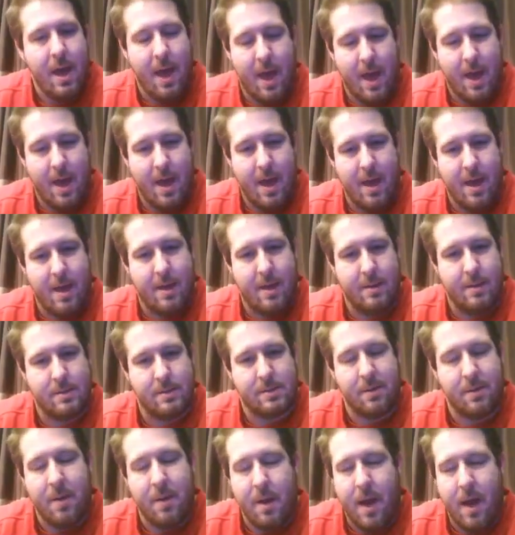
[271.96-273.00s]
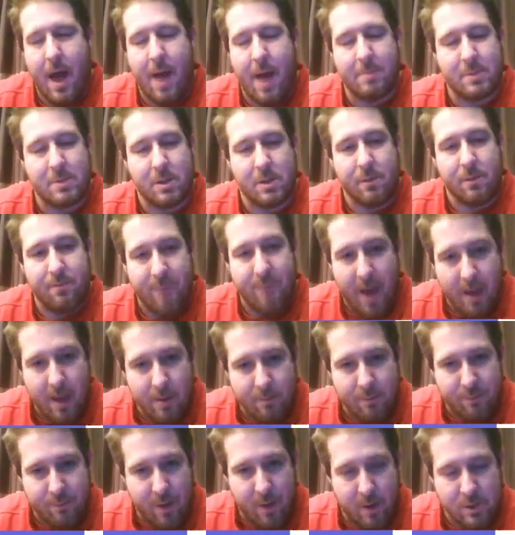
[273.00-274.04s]
and absolute
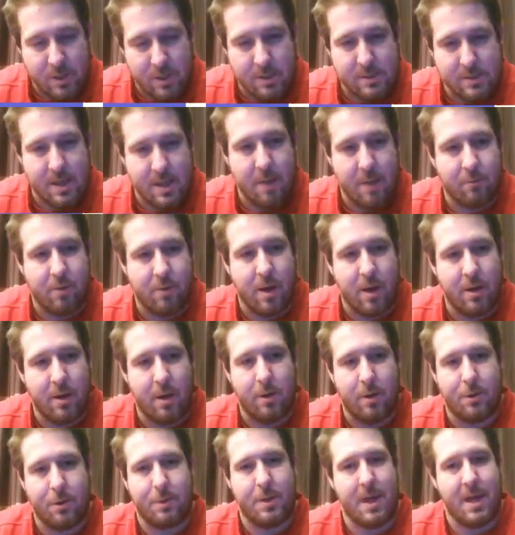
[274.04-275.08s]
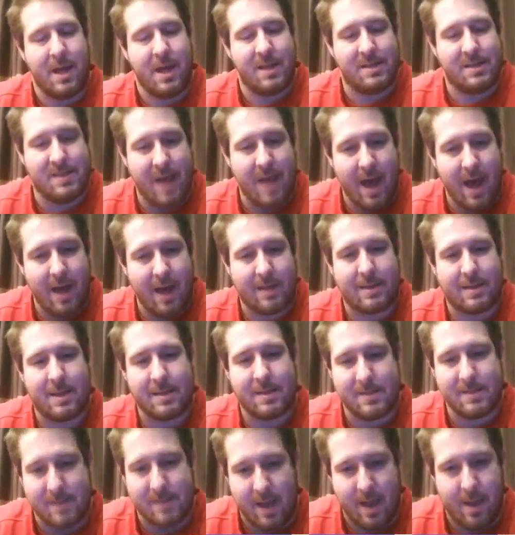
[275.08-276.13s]
value functions. They run under the exact
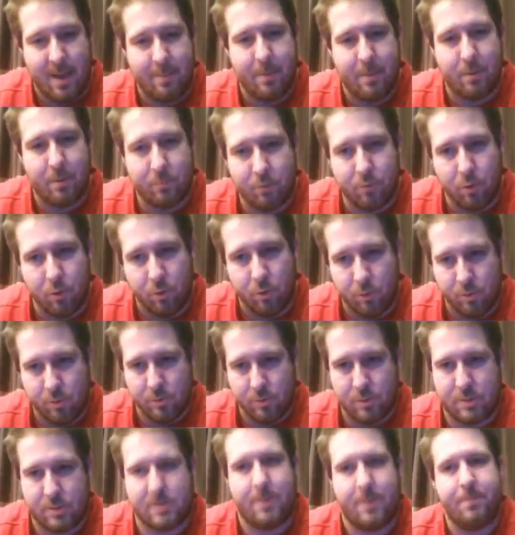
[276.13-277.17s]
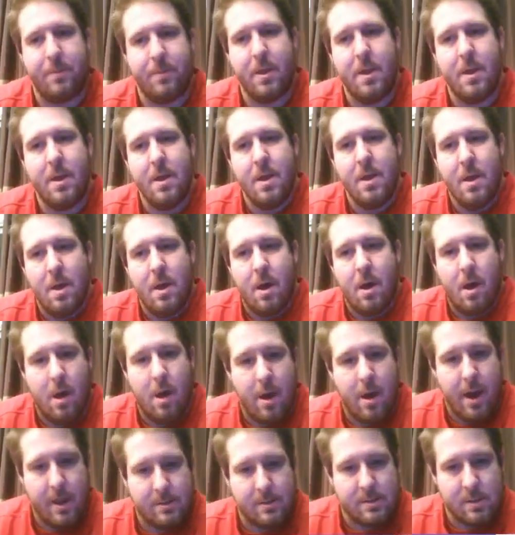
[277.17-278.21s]
same rules. All
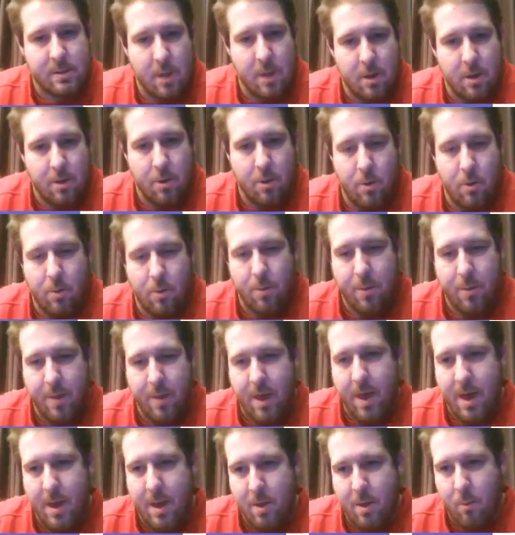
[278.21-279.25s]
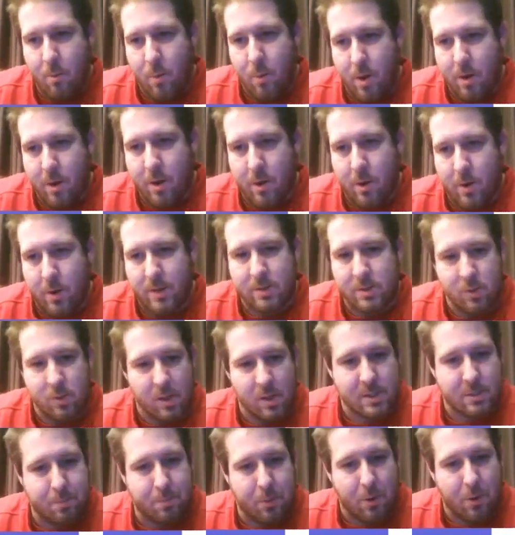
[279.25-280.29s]
right, so then we're going to
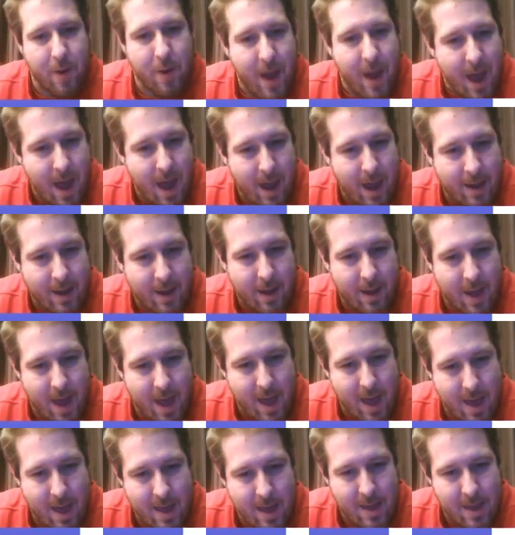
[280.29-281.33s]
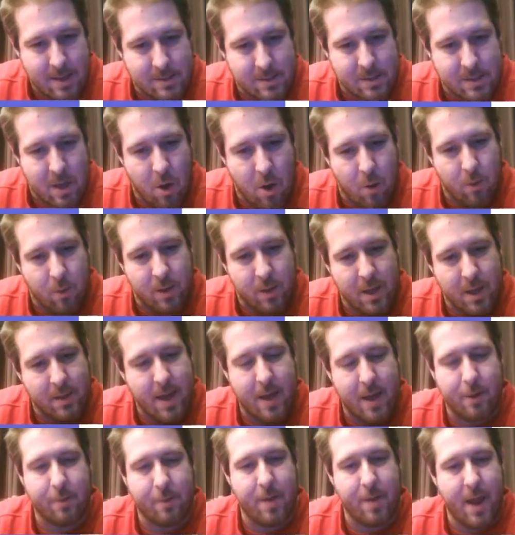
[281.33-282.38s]
explore A. Now, A is the only
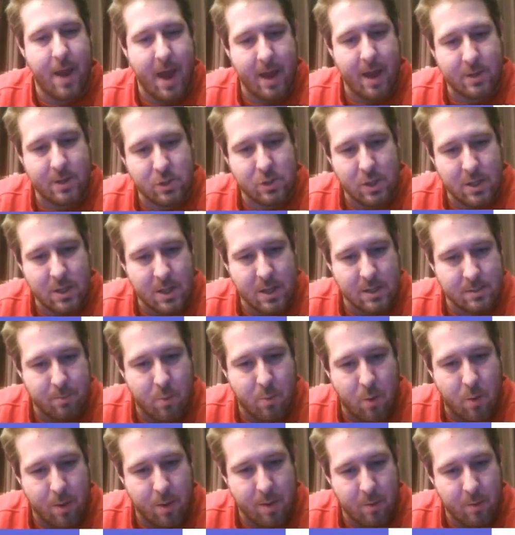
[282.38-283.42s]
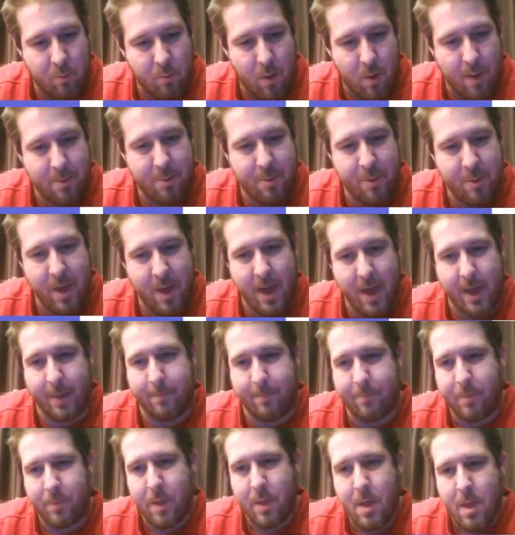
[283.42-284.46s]
letter that actually does more than one thing.